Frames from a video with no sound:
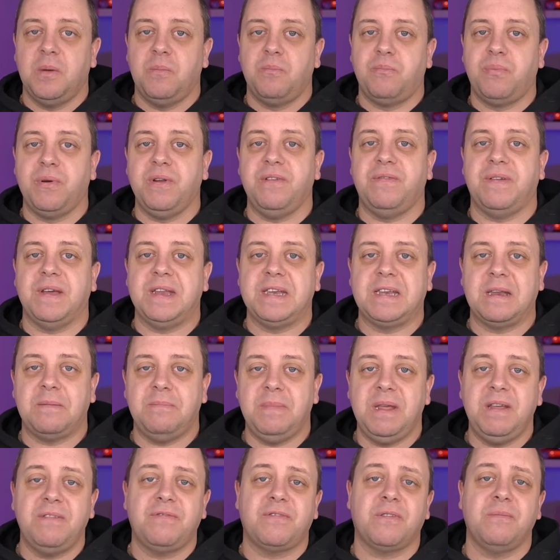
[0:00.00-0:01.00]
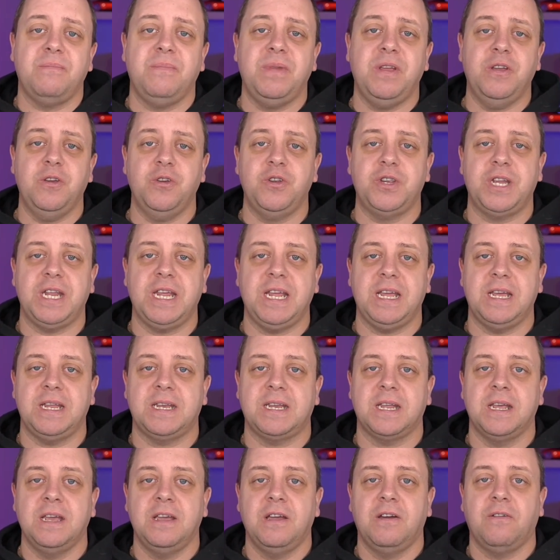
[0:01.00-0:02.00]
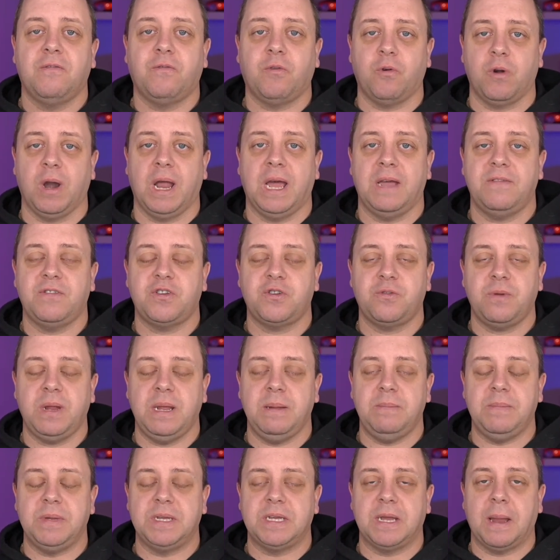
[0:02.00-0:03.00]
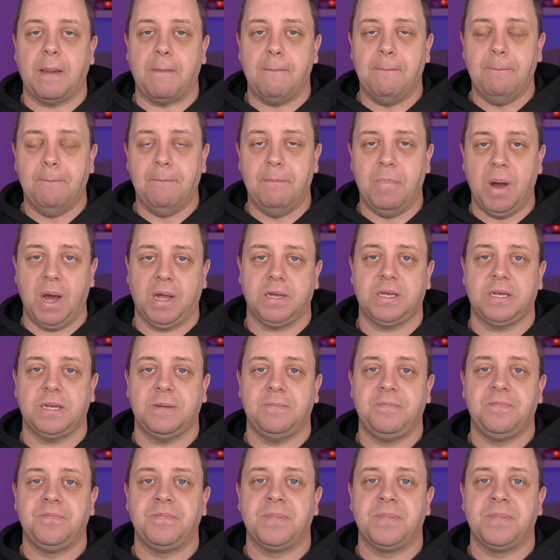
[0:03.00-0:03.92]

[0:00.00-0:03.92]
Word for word: prevented me from using it for live streams, but